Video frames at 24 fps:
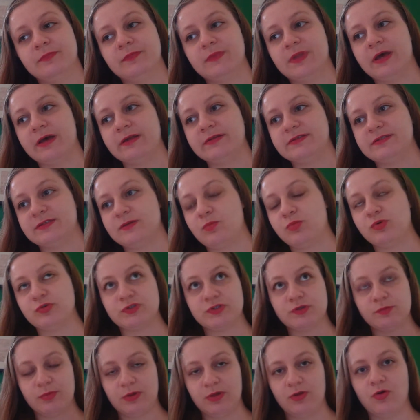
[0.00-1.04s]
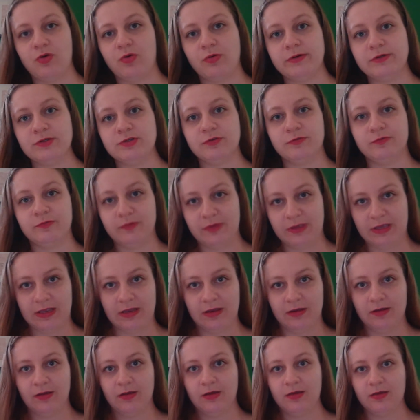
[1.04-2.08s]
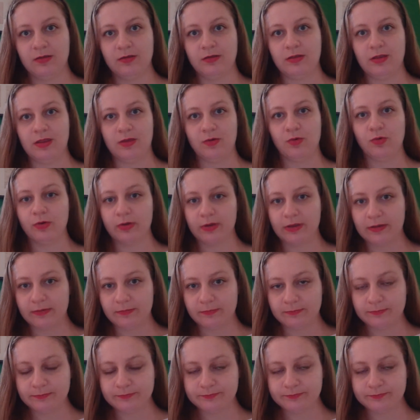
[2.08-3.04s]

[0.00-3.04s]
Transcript: that's supposed to be going to feed the organ.